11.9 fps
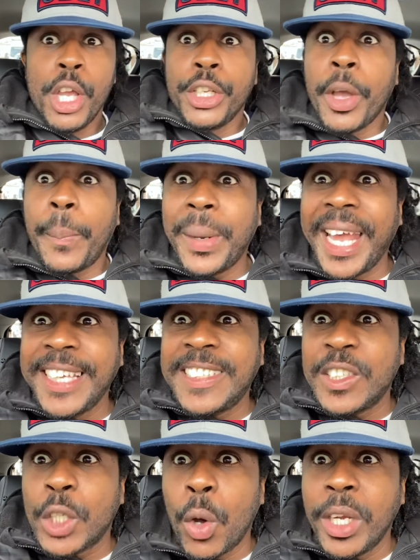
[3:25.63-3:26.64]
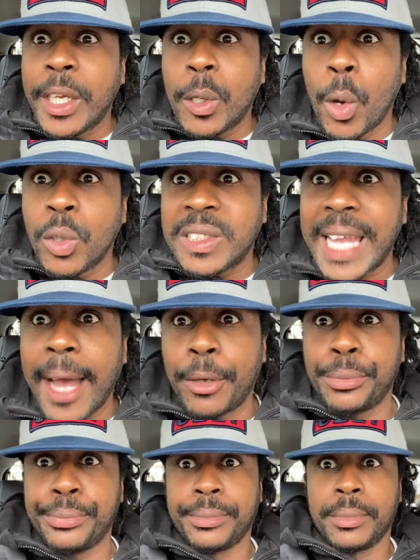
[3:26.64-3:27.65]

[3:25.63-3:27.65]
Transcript: The place is only closed down.